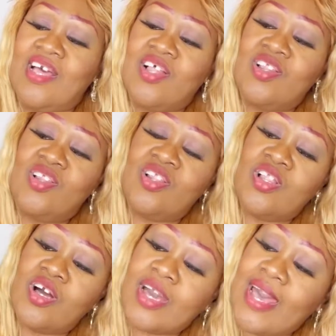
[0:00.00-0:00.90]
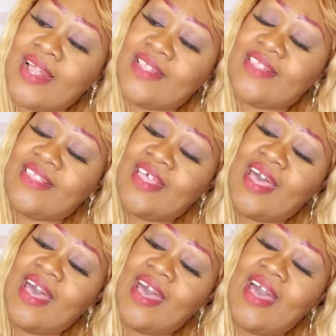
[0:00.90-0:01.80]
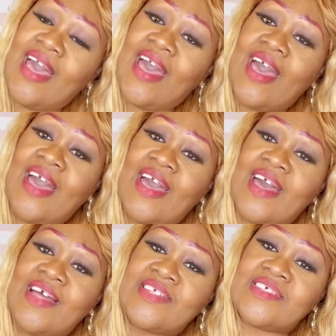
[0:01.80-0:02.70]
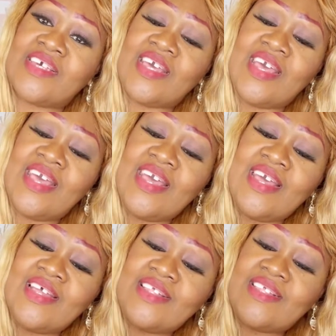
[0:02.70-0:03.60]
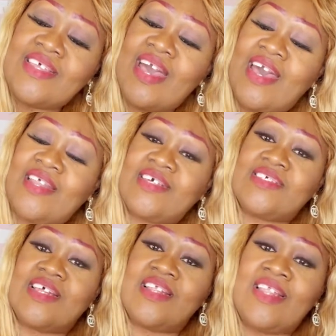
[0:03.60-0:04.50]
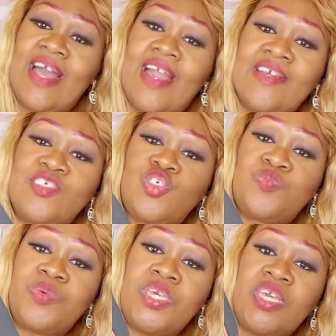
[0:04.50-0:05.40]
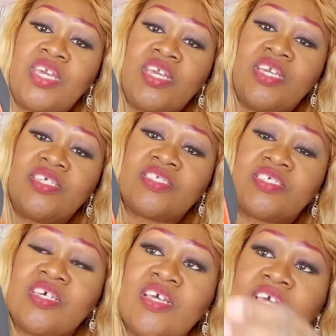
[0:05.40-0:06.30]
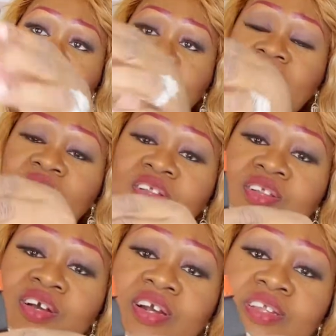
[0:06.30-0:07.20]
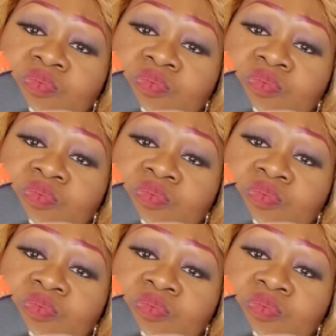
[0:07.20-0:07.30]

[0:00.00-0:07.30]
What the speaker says: Look at that. That is a nice piece. Look at the